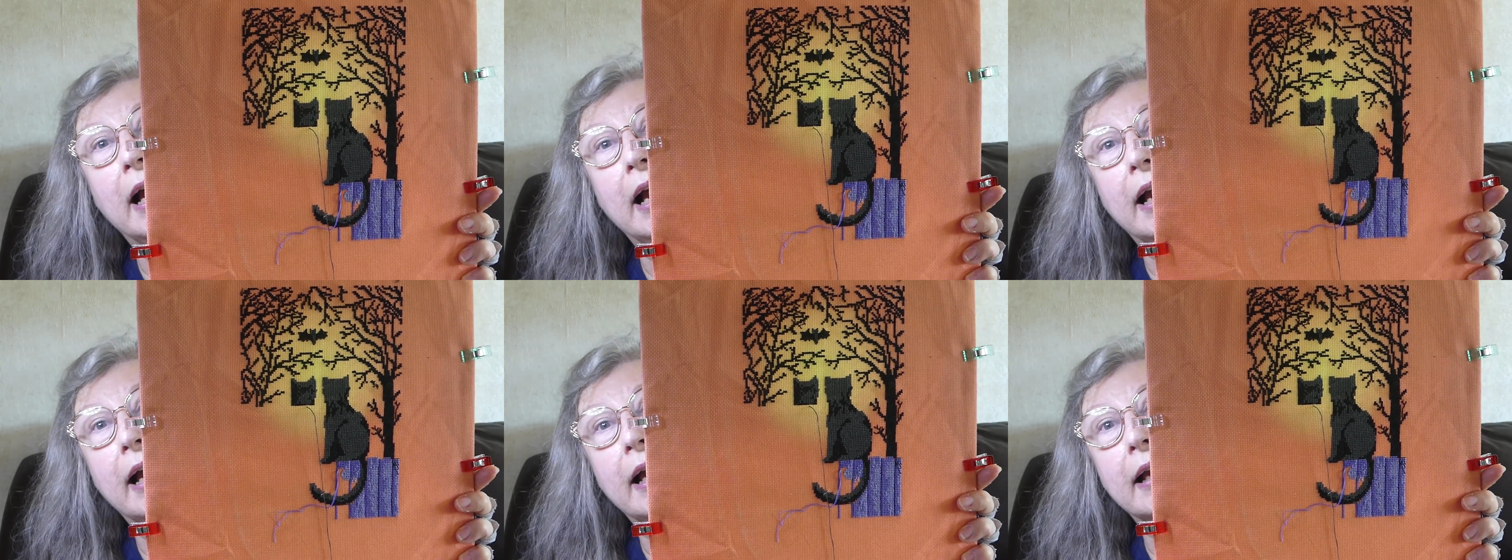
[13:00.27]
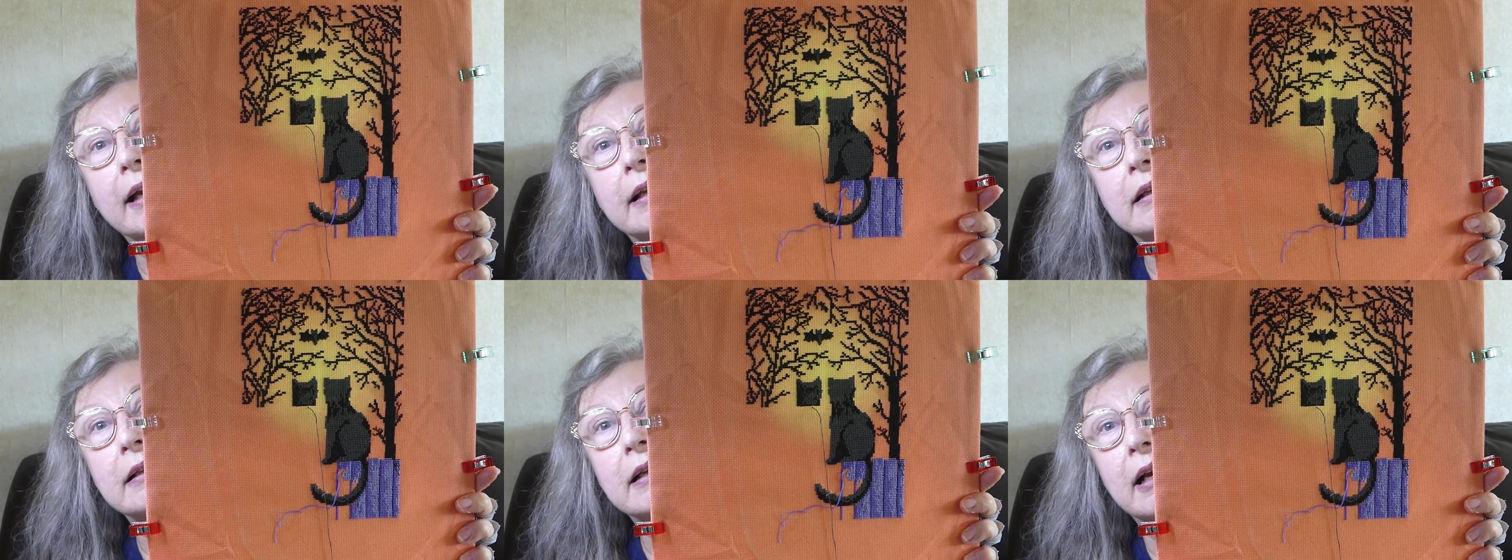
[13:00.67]

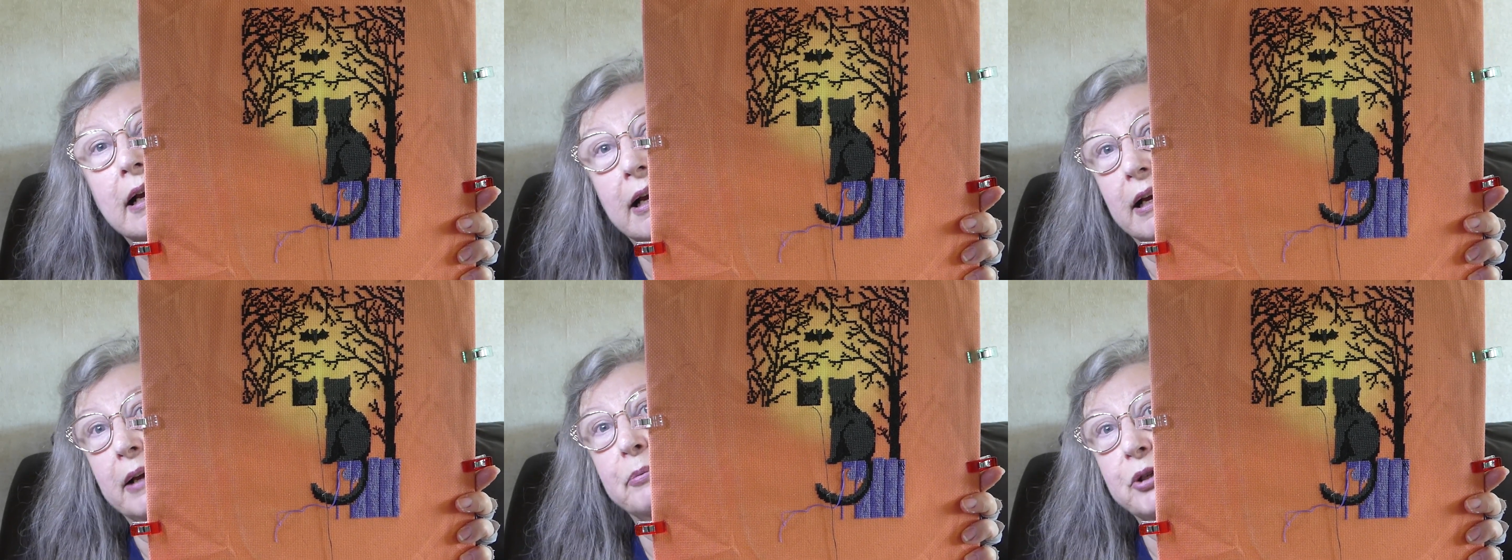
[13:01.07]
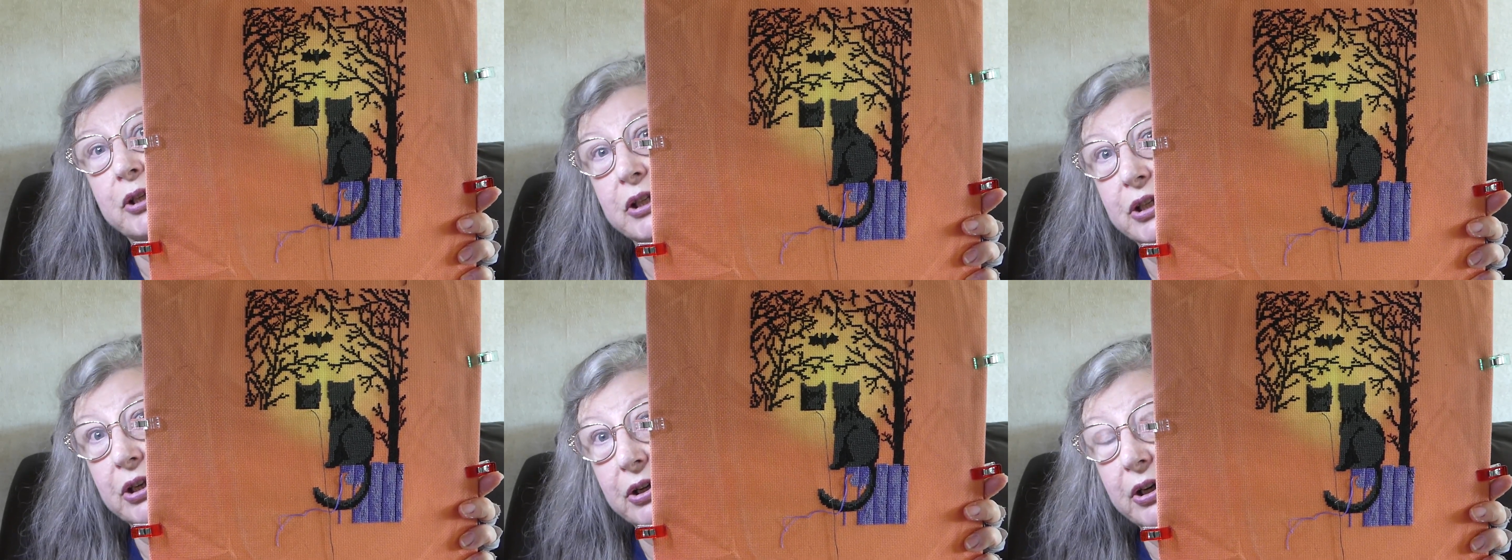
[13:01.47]
and I'm
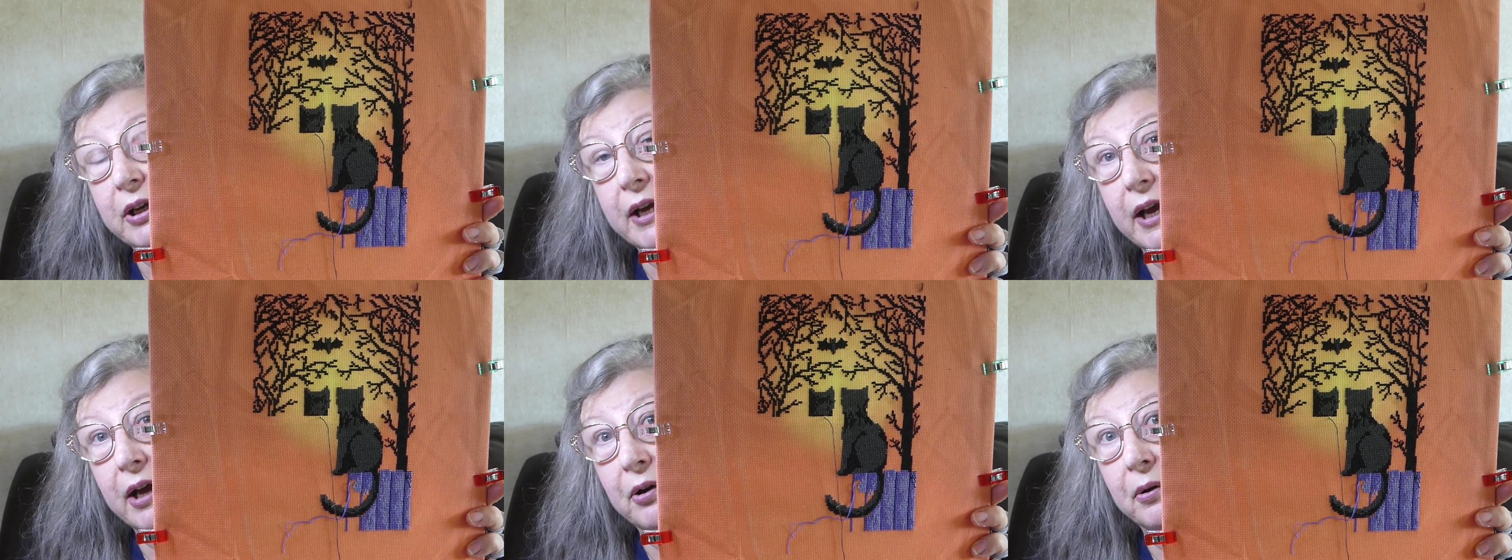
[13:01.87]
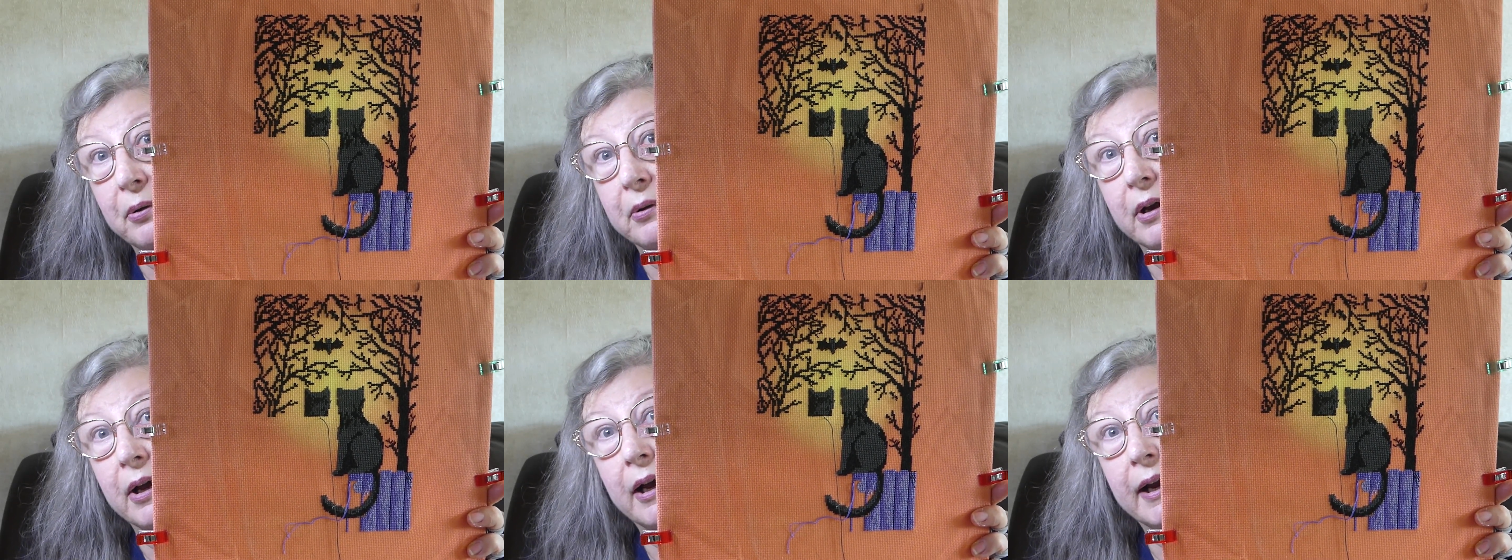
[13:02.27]
just gonna get
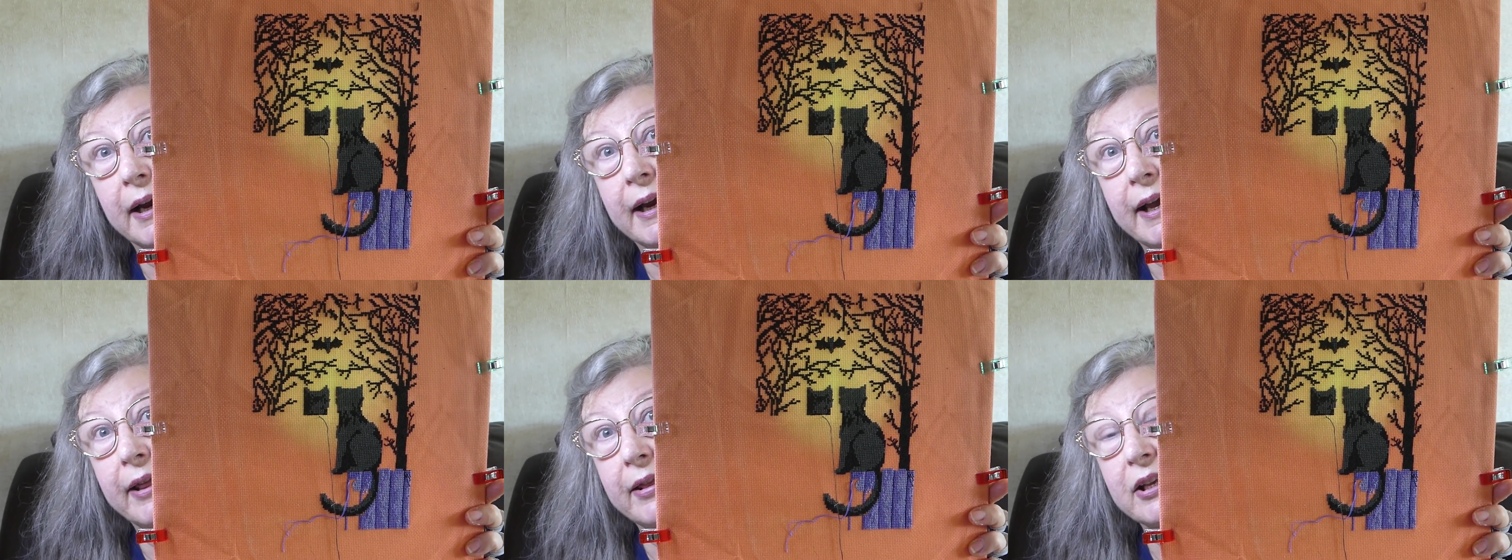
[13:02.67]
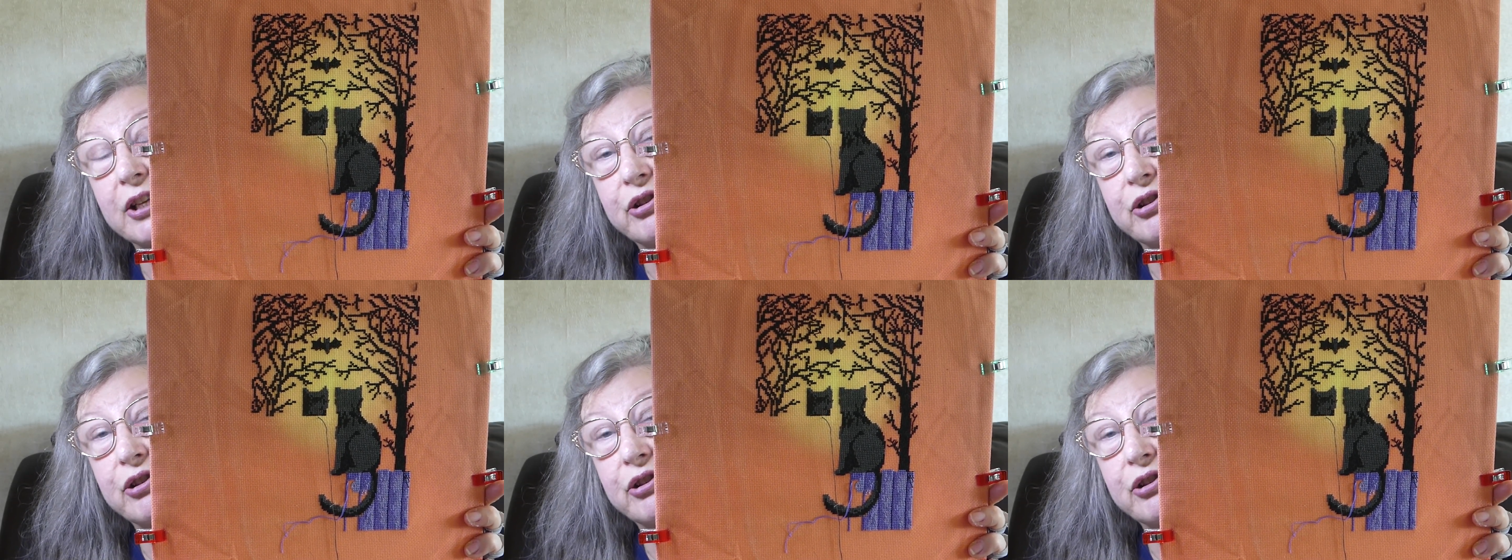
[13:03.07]
on and get this